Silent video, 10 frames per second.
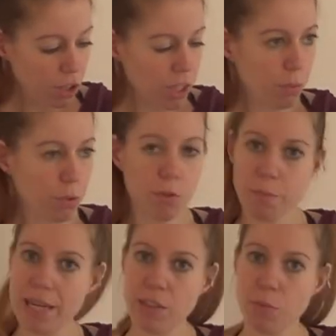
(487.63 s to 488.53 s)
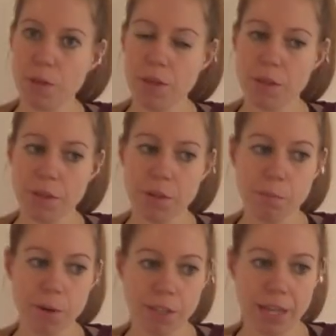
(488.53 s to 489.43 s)
She would mate with another
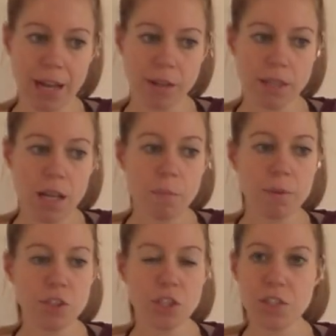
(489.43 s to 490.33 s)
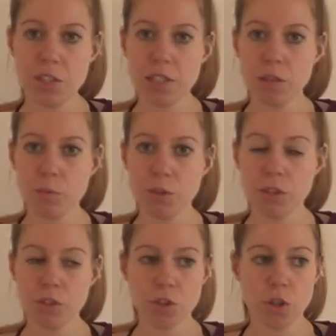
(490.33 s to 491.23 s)
barn owl, but she still
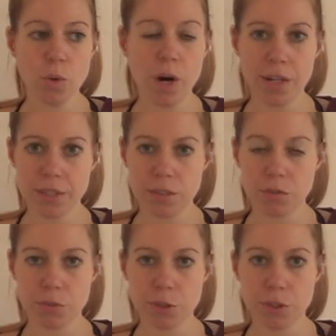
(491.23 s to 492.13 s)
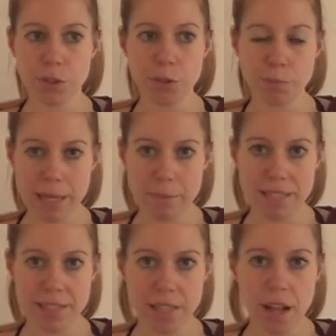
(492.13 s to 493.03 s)
wouldn't go hunt for her
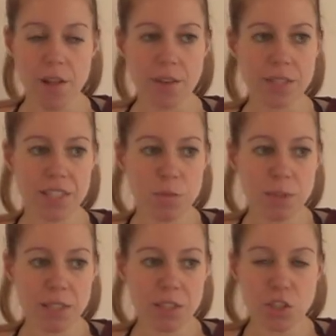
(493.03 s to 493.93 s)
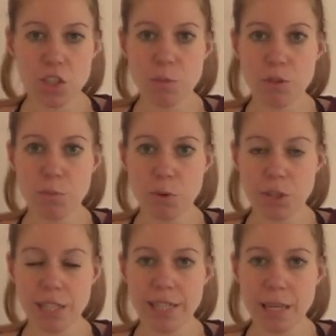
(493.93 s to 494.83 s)
babies. This is because she was
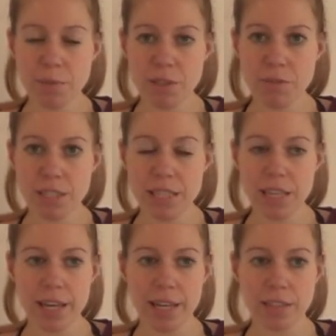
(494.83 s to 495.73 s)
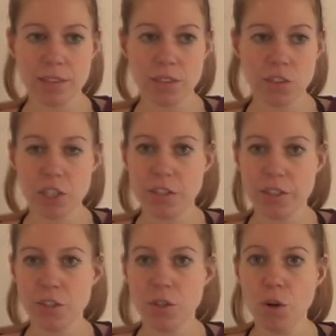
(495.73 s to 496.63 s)
born in captivity and she
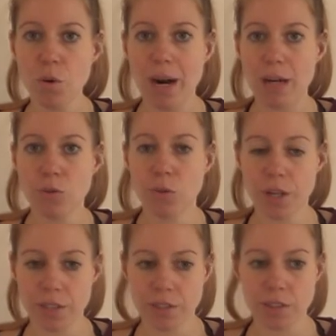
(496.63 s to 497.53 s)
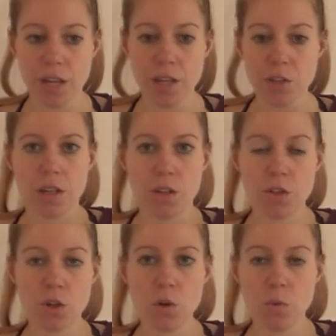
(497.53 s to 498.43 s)
doesn't know how to hunt.
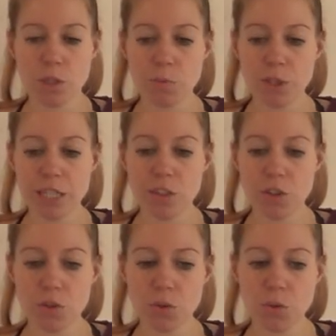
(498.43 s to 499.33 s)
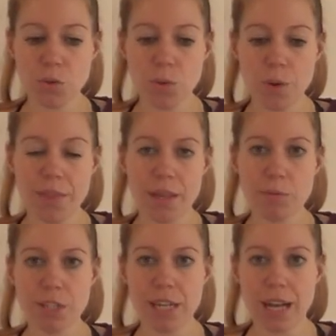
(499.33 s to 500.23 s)
So what breeders do when they
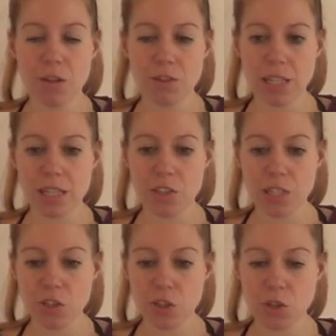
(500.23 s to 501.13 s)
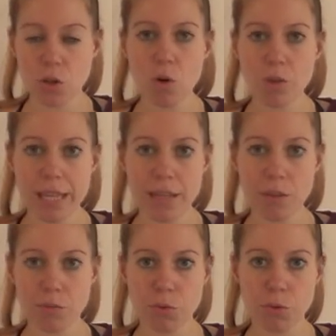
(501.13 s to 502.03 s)
breed owls is they just go lay
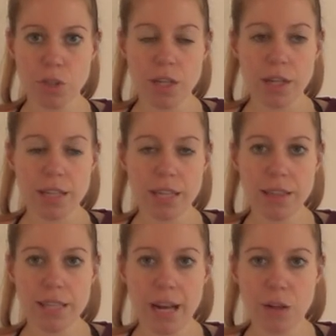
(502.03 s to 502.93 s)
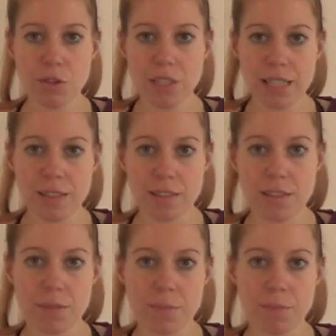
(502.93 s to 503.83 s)
the food in the owl's
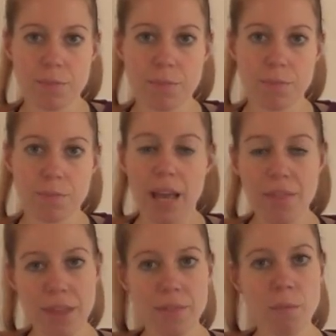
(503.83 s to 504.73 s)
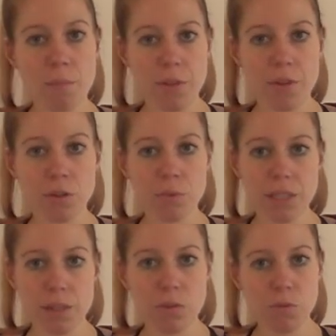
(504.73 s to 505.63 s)
nests. And then the mother will
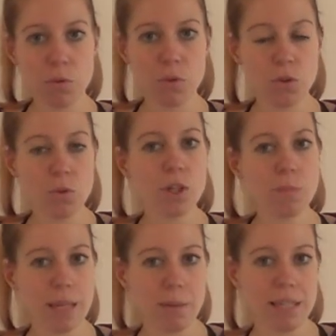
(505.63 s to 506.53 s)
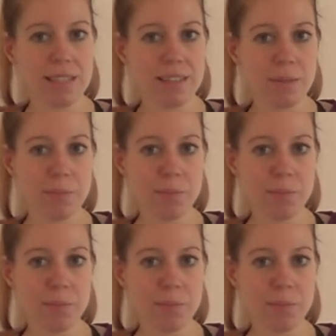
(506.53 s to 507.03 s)
give the food to her babies.